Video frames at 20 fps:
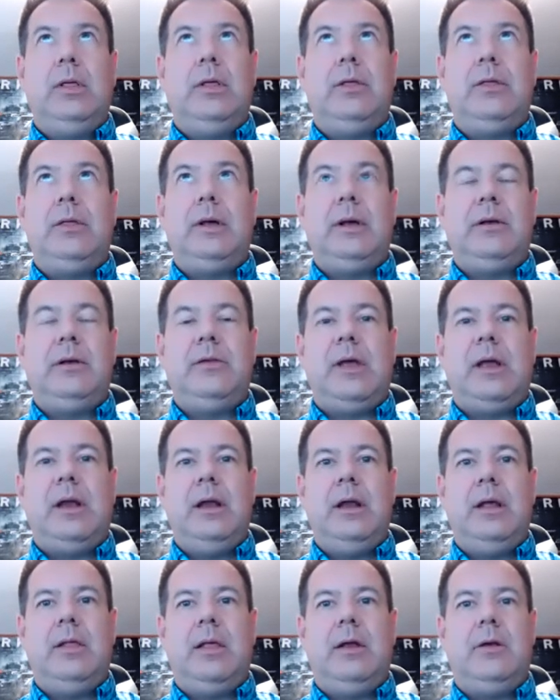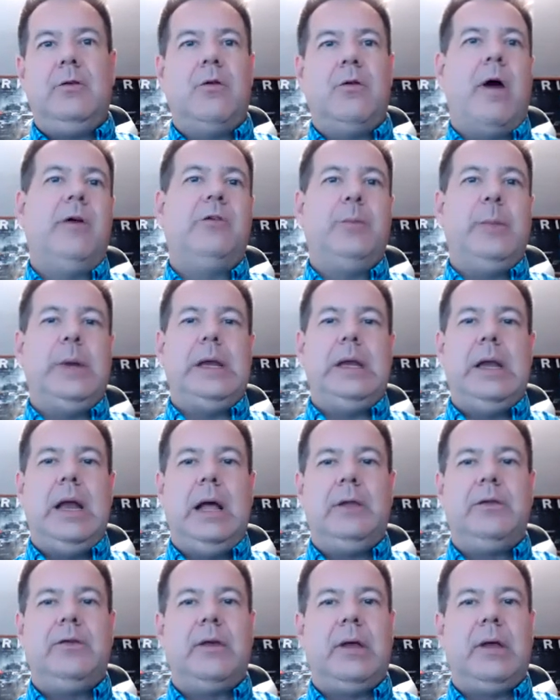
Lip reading: the things that drives me nuts